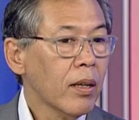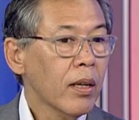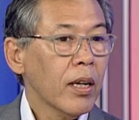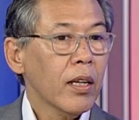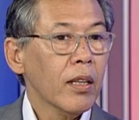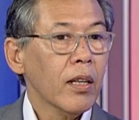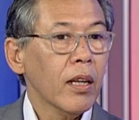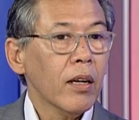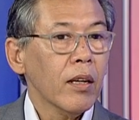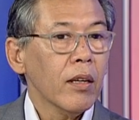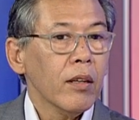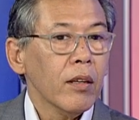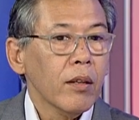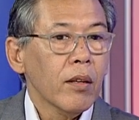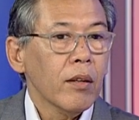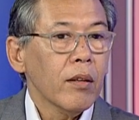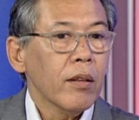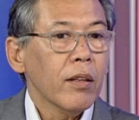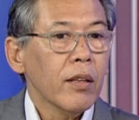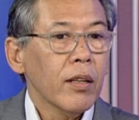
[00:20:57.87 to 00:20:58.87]
And, uh, you
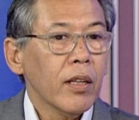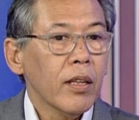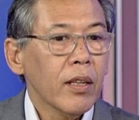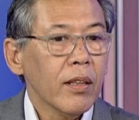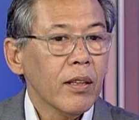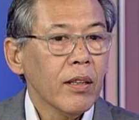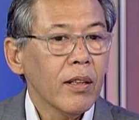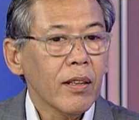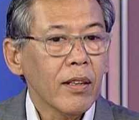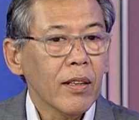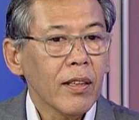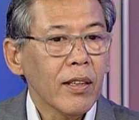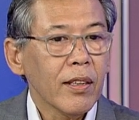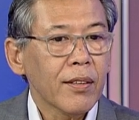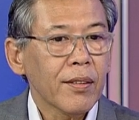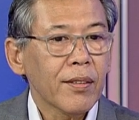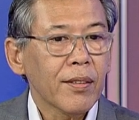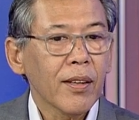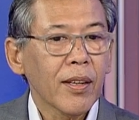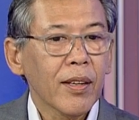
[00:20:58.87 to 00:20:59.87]
know, they, it's...